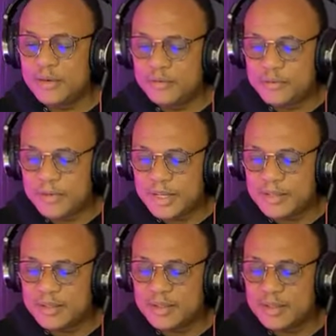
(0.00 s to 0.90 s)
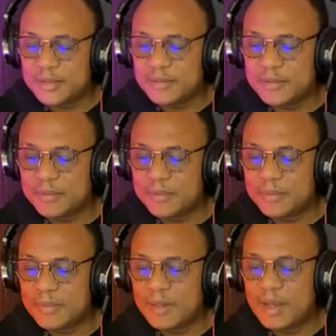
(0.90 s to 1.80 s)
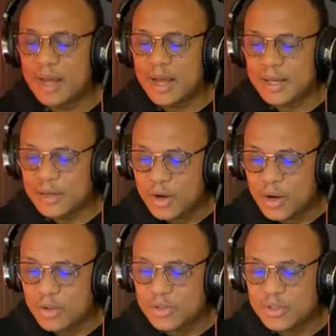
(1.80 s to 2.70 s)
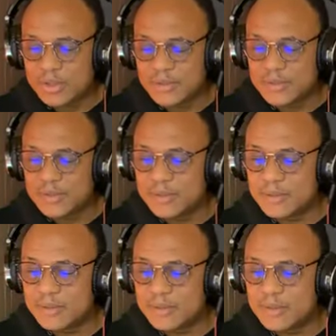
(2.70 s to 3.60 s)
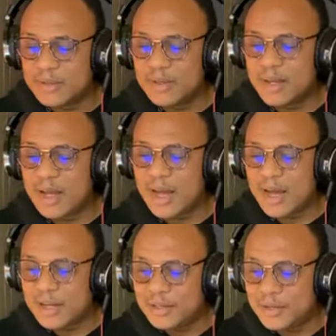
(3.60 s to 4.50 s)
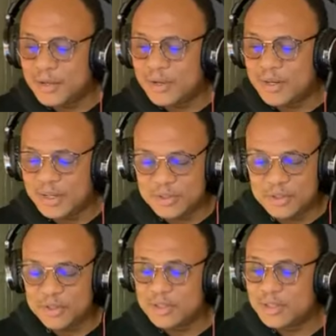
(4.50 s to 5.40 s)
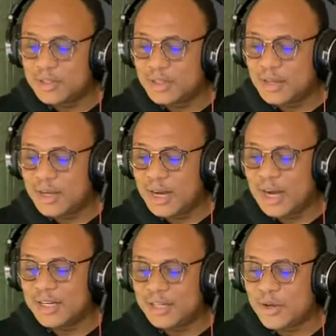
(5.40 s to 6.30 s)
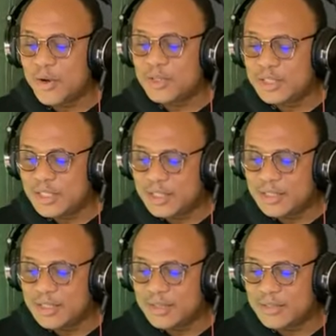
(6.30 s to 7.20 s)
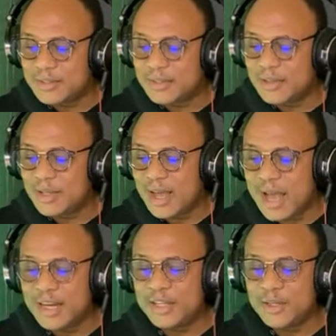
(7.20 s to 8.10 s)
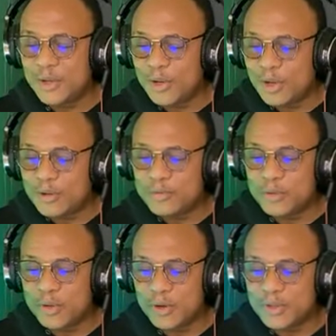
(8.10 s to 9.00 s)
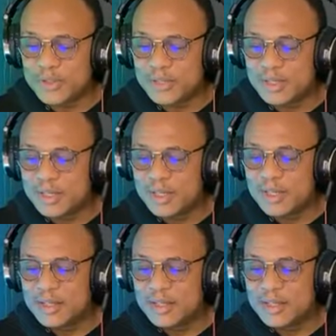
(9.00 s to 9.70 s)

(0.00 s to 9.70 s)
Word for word: in faith and utterance and knowledge, and in all diligence and in your love to us,